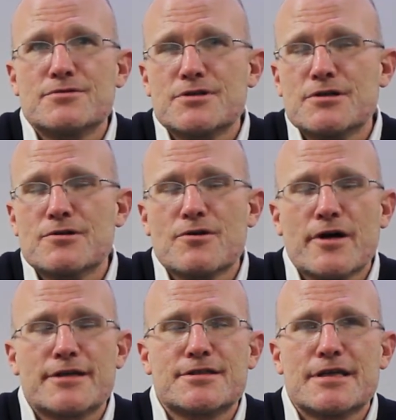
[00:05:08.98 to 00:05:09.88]

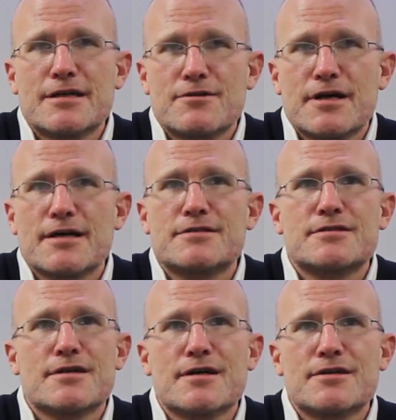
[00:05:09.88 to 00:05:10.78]
utilizing the
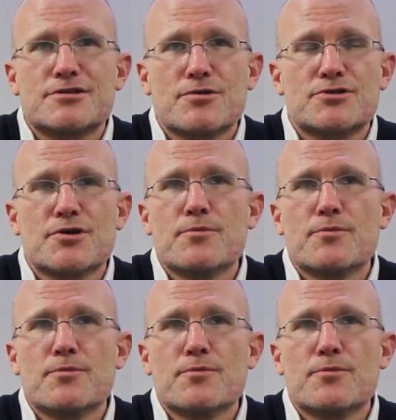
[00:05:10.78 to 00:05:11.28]
internet, social